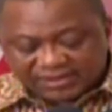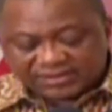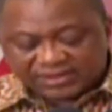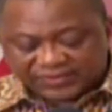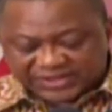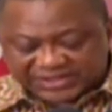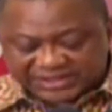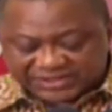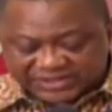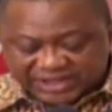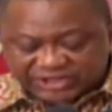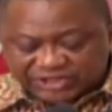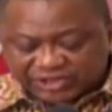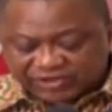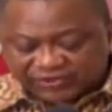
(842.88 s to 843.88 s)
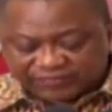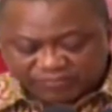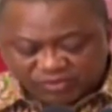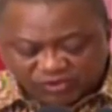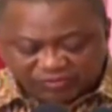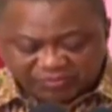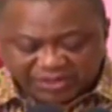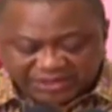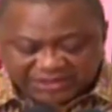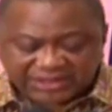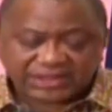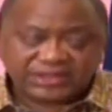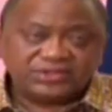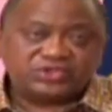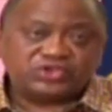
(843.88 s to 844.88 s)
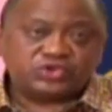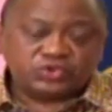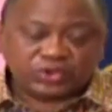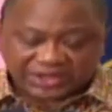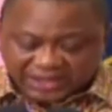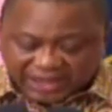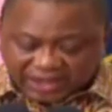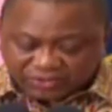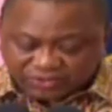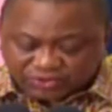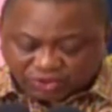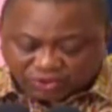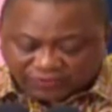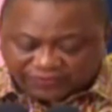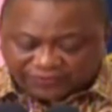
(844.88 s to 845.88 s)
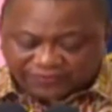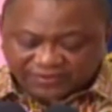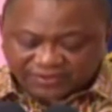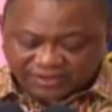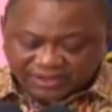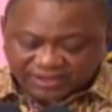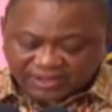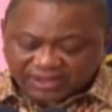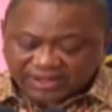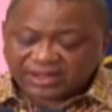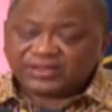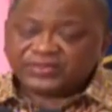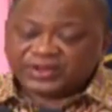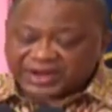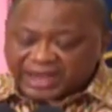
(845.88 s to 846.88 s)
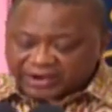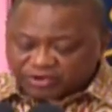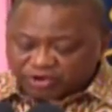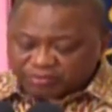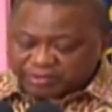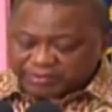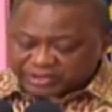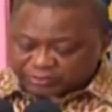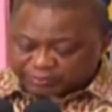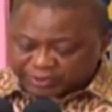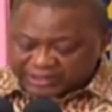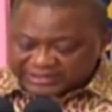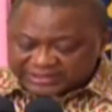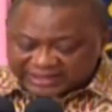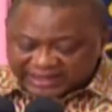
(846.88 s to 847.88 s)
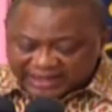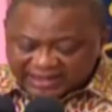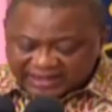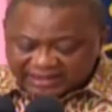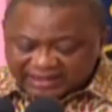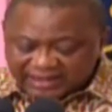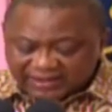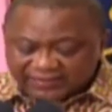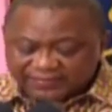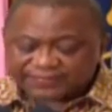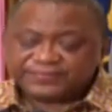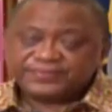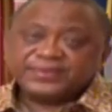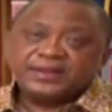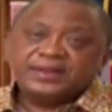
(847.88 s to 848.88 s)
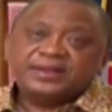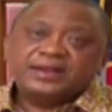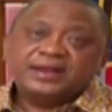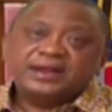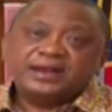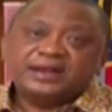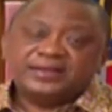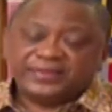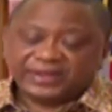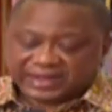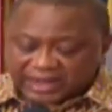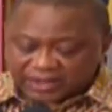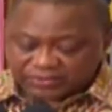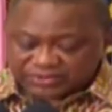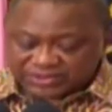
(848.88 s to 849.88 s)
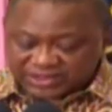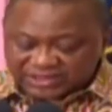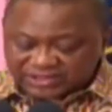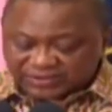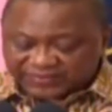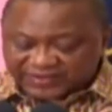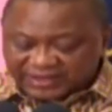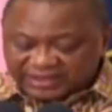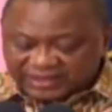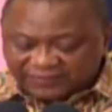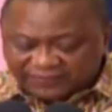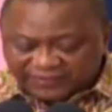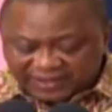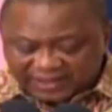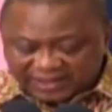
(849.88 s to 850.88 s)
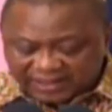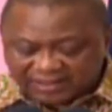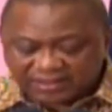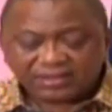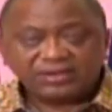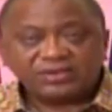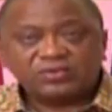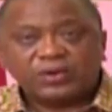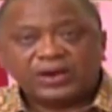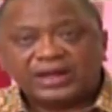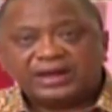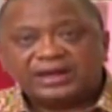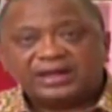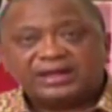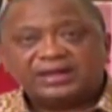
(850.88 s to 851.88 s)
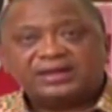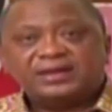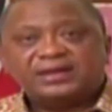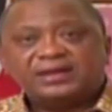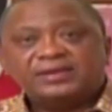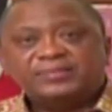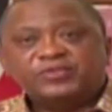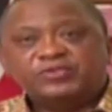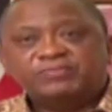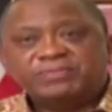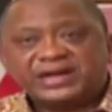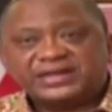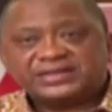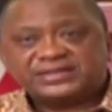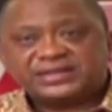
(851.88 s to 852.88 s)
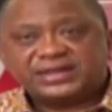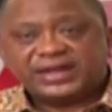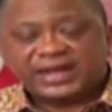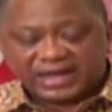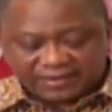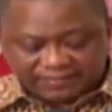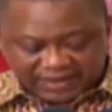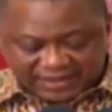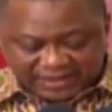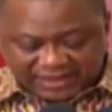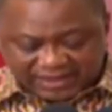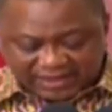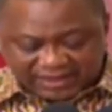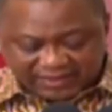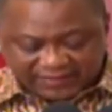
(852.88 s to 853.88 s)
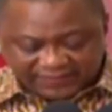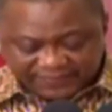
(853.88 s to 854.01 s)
That the cessation of movement into and out of the Nairobi metropolitan area and the counties of Kilifi, Kwale, Mombasa, and Mandera